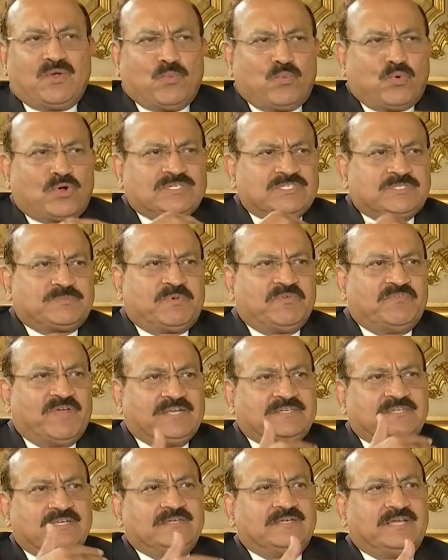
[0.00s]
What is
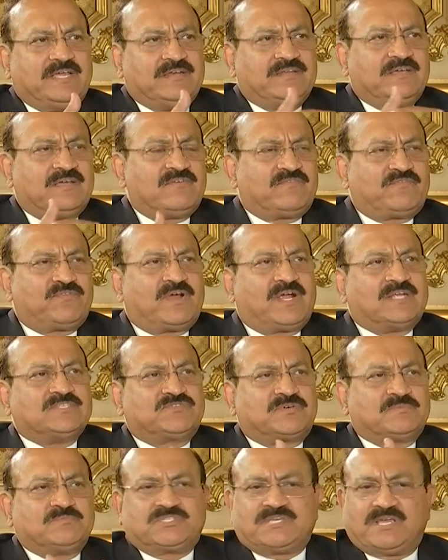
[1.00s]
preventing India and
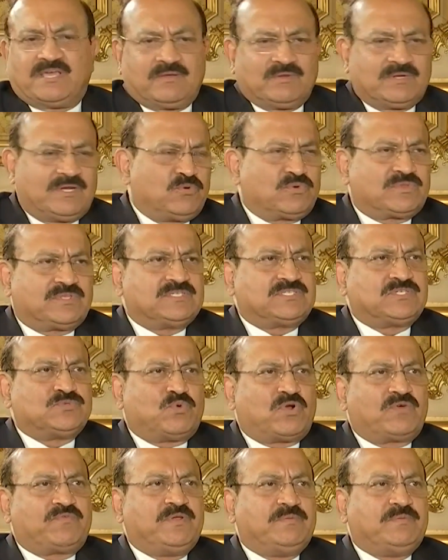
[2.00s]
France from saying, look, this is what